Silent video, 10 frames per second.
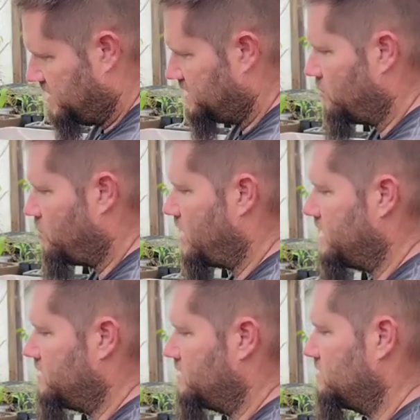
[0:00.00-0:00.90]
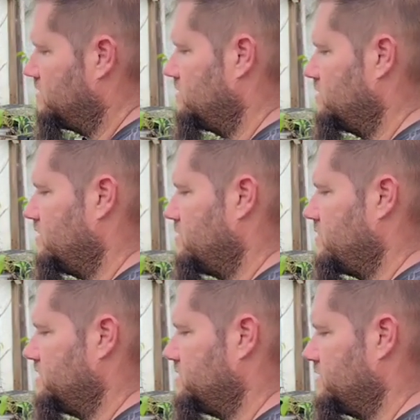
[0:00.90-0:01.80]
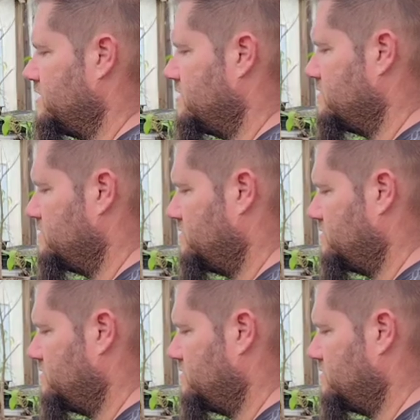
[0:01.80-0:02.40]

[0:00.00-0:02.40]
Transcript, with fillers: bend the wire and the branch will go